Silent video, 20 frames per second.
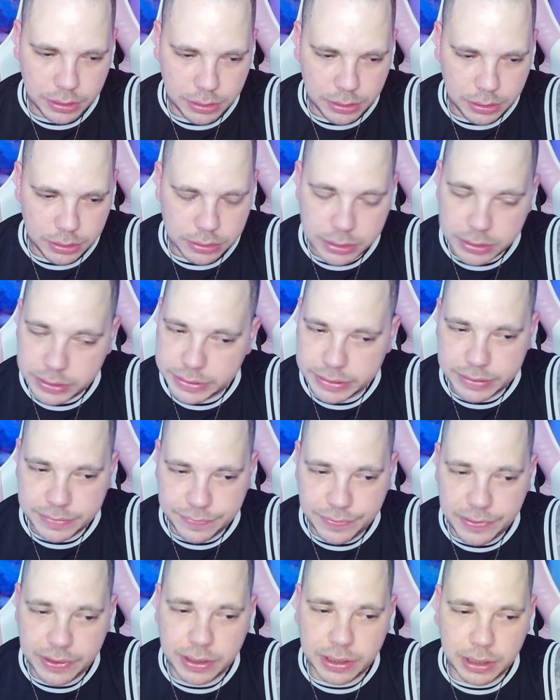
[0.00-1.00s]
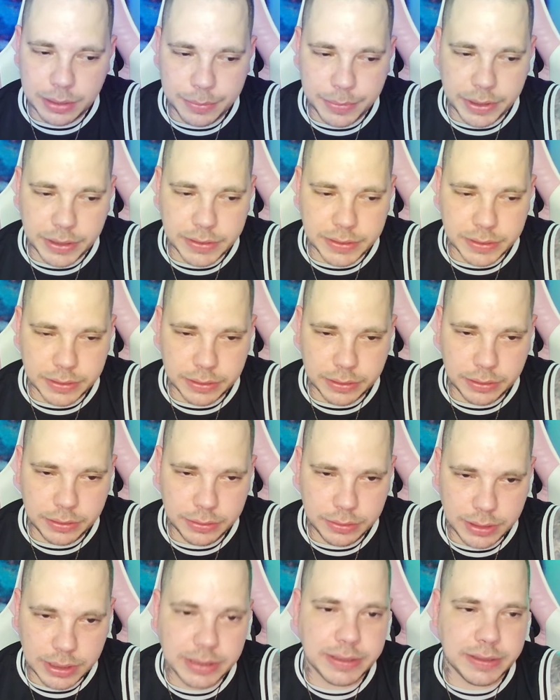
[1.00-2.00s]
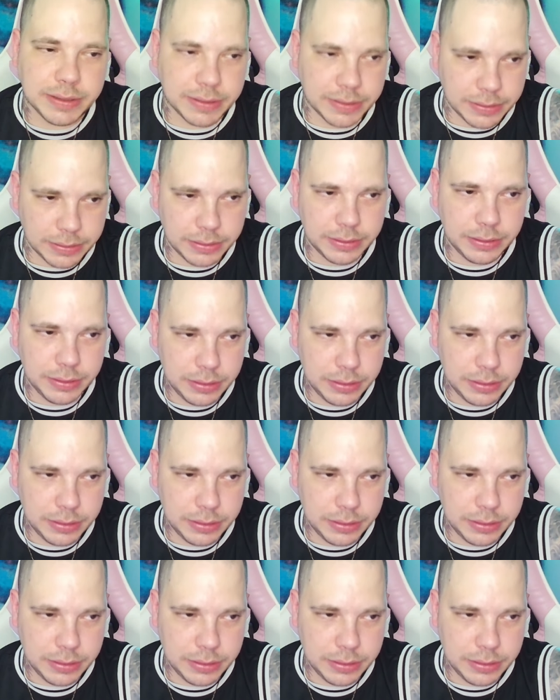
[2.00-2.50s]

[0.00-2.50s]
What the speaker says: This is freaking amazing. This is,